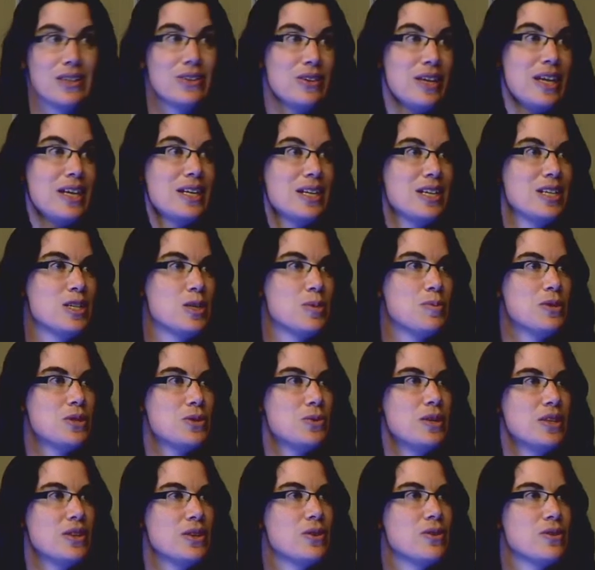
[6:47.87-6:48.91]
in the linkage
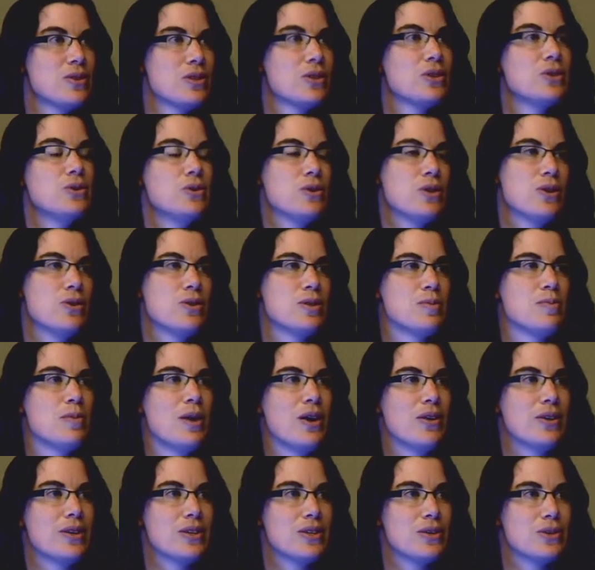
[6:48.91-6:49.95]
between those
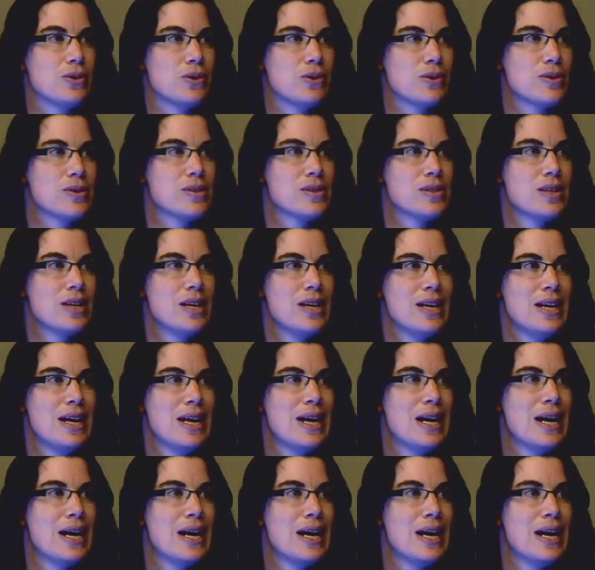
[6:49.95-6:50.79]
glucose molecules.